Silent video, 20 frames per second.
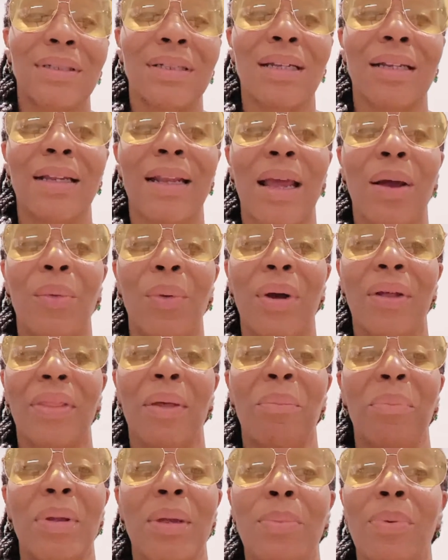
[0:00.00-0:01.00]
network that
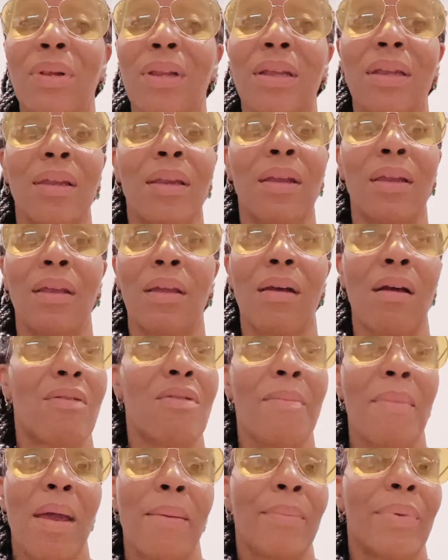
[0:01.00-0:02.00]
people
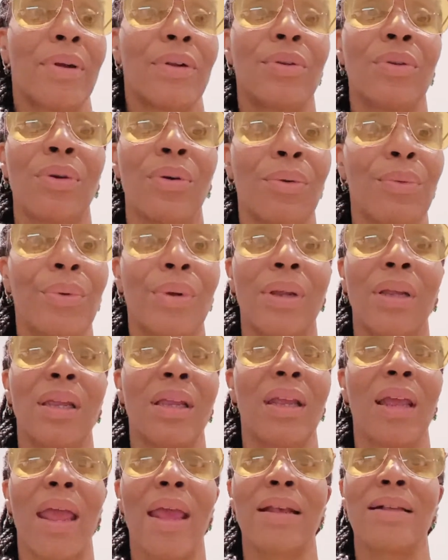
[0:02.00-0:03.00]
remembered
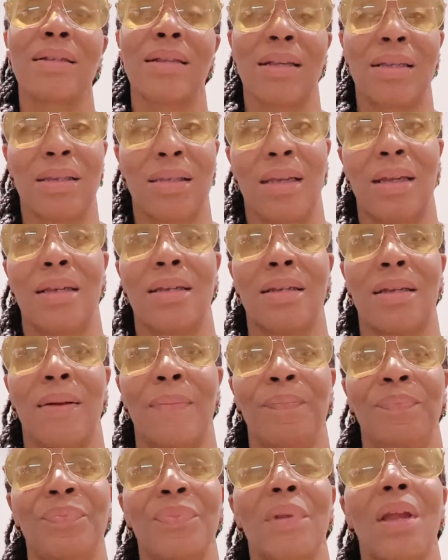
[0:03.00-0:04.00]
we existed.
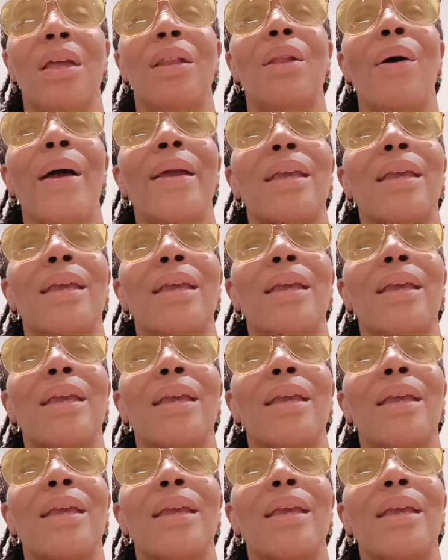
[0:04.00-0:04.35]
Now I can